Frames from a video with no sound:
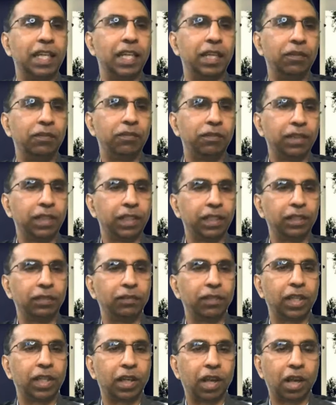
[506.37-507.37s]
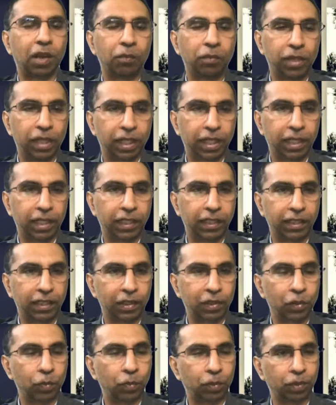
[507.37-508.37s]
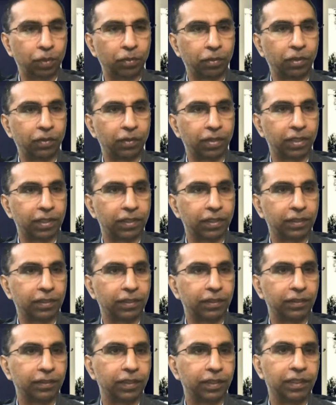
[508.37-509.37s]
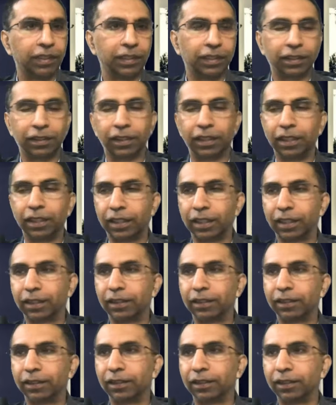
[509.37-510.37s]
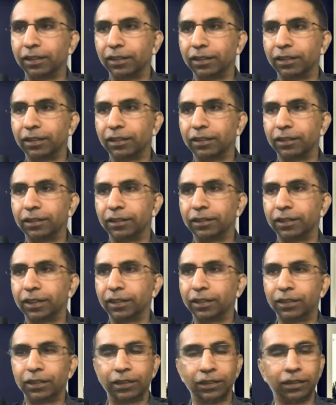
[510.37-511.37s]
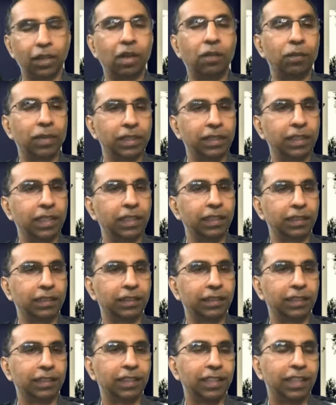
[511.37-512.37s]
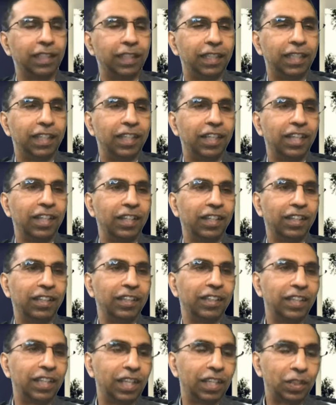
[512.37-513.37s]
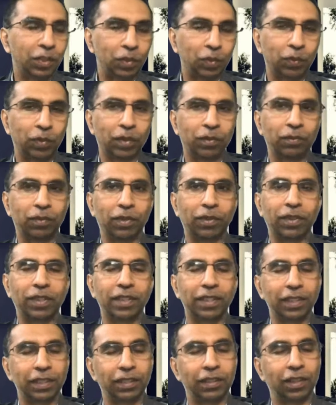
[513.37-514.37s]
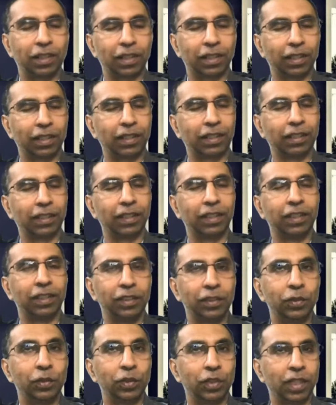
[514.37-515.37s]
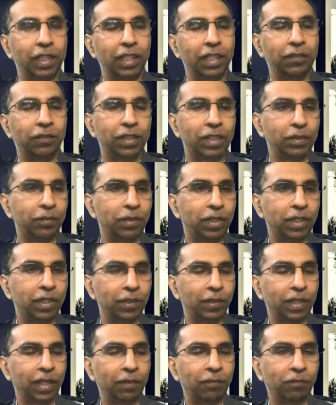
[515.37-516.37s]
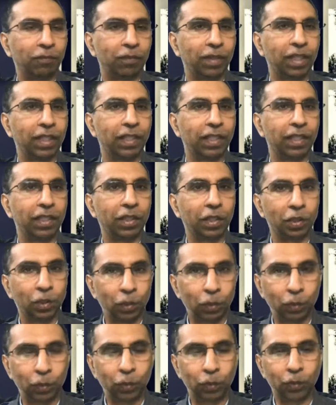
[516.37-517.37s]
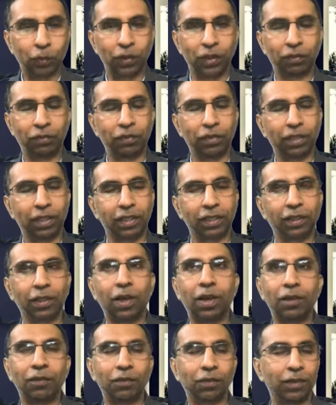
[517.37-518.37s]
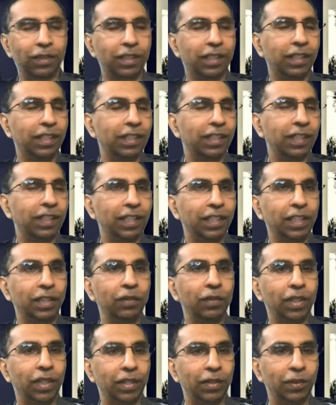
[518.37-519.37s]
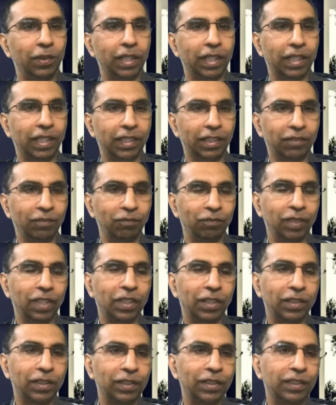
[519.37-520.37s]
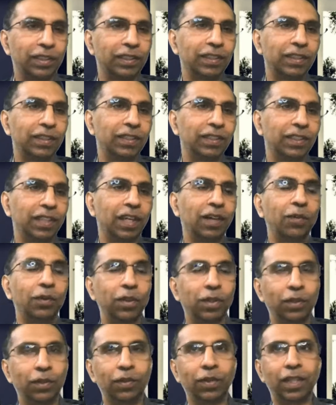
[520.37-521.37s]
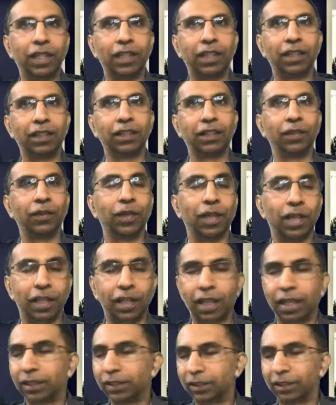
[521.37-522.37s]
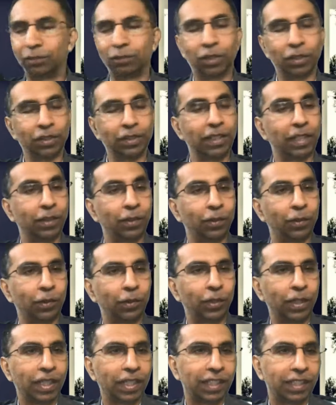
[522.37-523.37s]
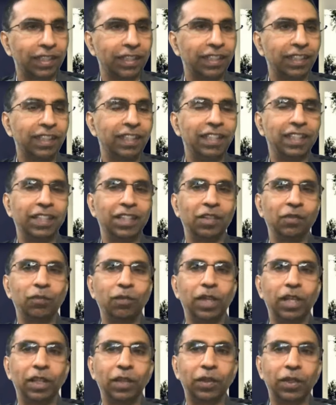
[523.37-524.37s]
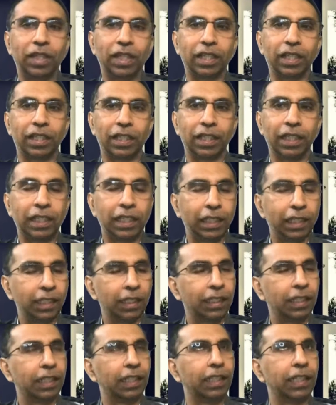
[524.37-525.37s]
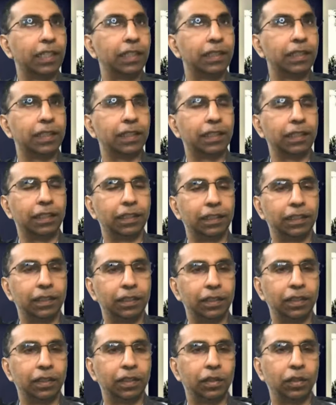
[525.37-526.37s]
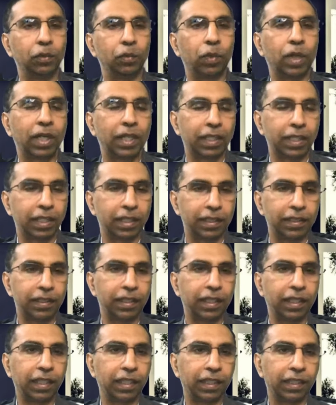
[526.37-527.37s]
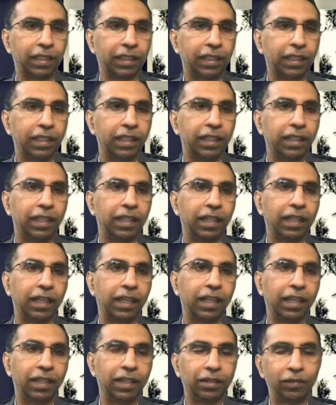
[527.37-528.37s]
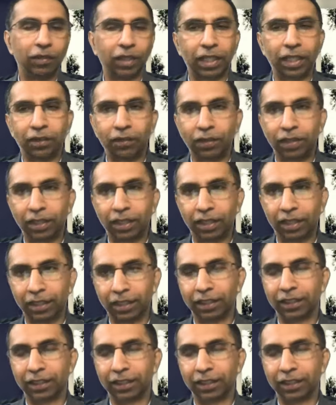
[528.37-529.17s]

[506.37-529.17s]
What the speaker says: if they're operating in their superpowers, they just think it's just common sense. Their superpowers is usually invisible to them, but you, if you are thoughtful, you will know it. Because how do you know it? You can't ask them because they don't know it, but you can keenly listen to what they are saying. And whenever